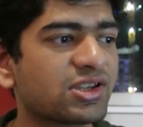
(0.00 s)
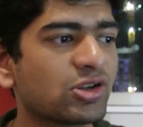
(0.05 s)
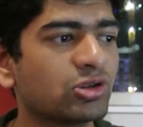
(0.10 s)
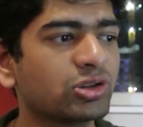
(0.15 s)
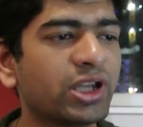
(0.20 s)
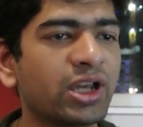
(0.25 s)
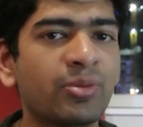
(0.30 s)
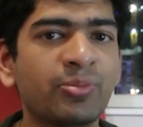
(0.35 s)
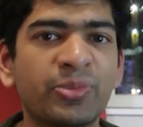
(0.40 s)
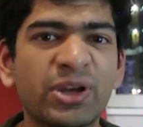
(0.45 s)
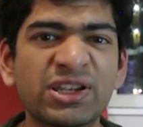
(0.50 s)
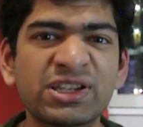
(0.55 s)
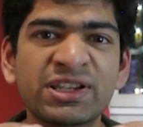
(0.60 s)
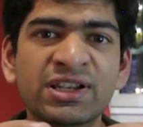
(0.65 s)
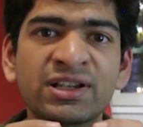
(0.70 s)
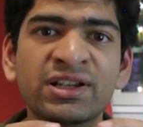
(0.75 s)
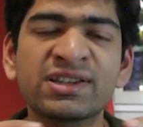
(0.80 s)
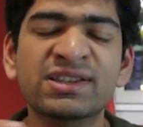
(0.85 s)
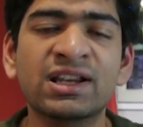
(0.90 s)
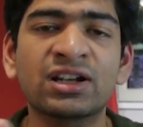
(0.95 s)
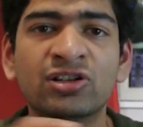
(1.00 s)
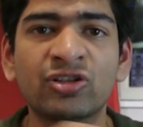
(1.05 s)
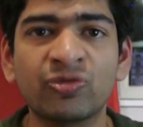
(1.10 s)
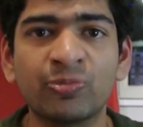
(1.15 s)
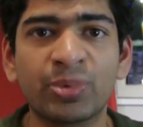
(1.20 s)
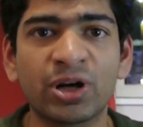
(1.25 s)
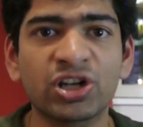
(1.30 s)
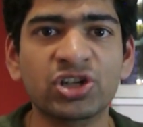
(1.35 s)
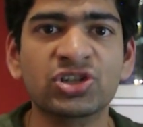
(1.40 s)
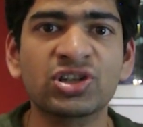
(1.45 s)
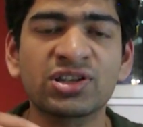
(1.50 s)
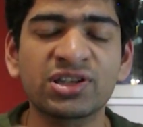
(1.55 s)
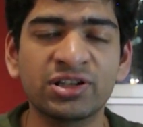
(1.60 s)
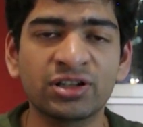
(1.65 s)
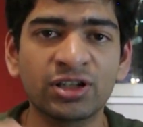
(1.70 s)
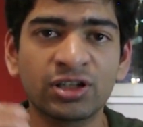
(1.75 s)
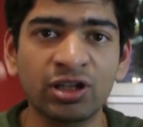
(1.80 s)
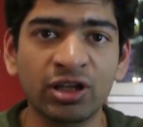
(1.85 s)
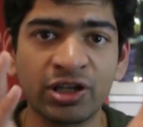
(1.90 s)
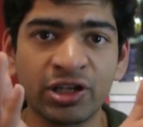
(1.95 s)
So they have basically set of brushes
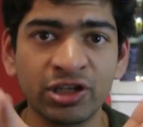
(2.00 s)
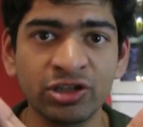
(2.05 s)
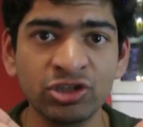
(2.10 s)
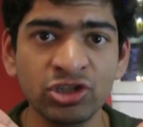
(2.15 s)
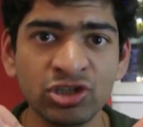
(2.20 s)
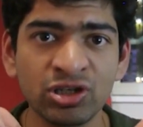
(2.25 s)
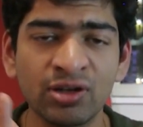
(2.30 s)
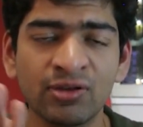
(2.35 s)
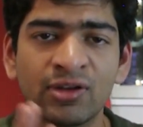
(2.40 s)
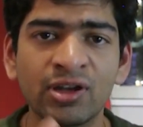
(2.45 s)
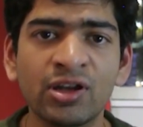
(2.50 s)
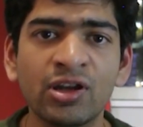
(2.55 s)
into the hinge